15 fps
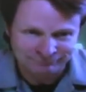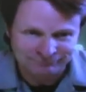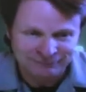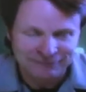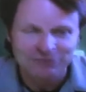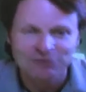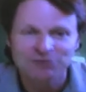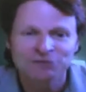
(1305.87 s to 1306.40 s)

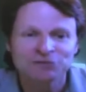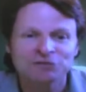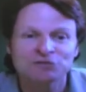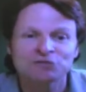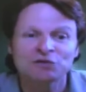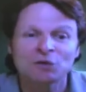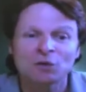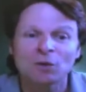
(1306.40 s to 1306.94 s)
or it didn't
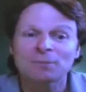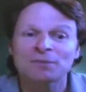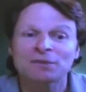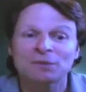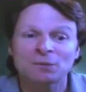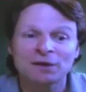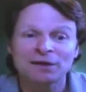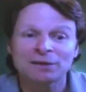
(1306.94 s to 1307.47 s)
show up in the
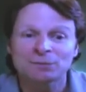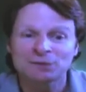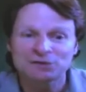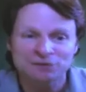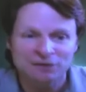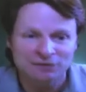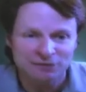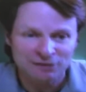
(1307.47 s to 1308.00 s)
way in which
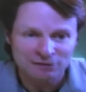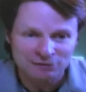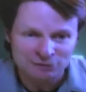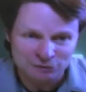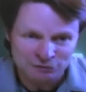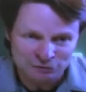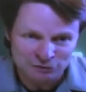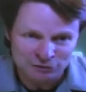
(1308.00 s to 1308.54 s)
I think it
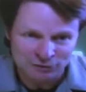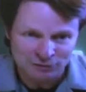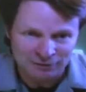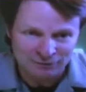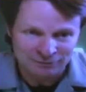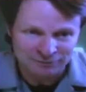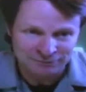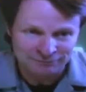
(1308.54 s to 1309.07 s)
should show up.